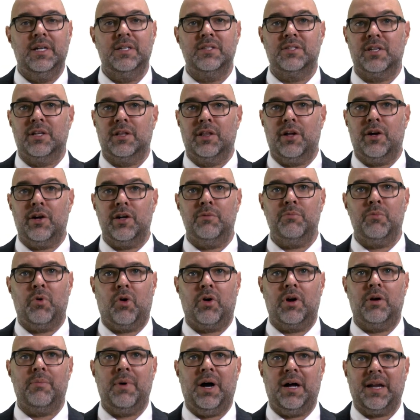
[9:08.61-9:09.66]
To learn
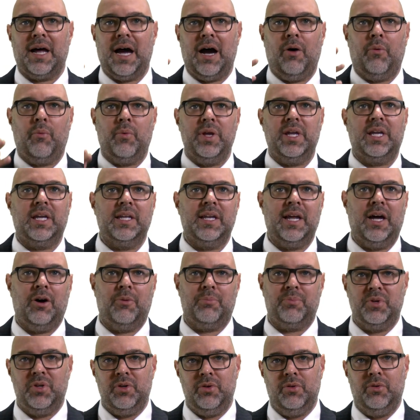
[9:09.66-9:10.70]
more about how we can
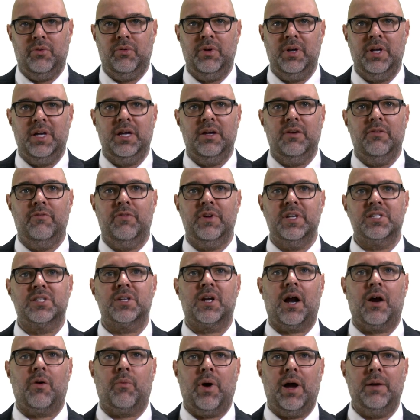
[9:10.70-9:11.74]
help you, visit
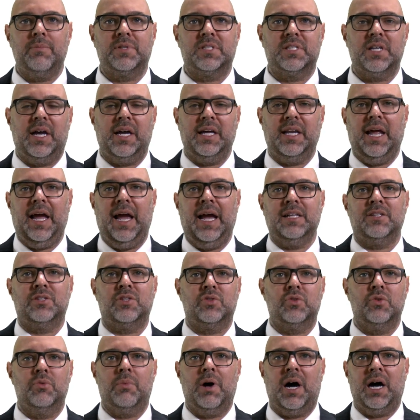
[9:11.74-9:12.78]
our website at
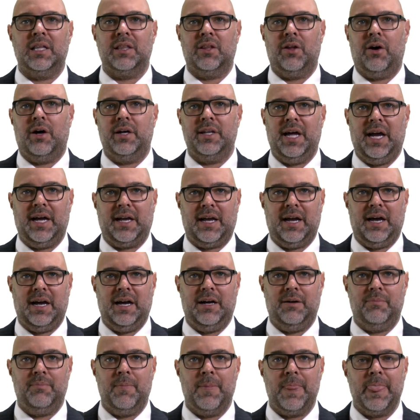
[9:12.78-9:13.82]

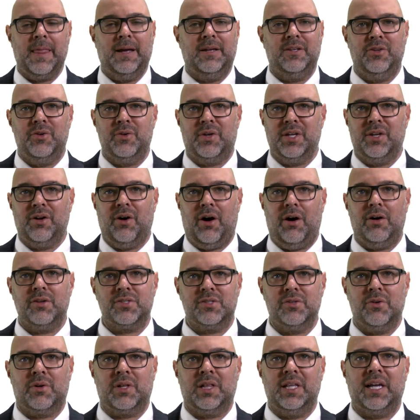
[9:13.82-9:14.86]
subhanlaw.com. You can
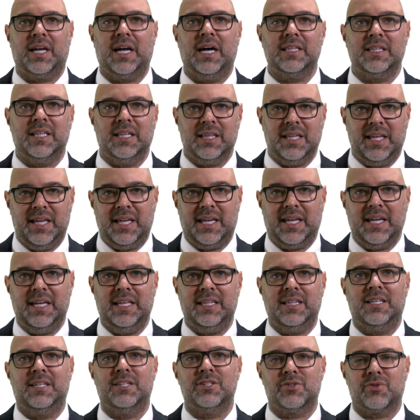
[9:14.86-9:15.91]
also click on the link
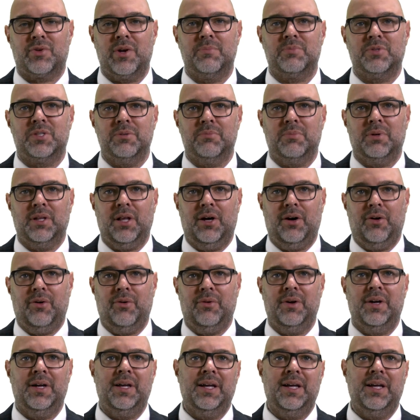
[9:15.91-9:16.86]
in the description below.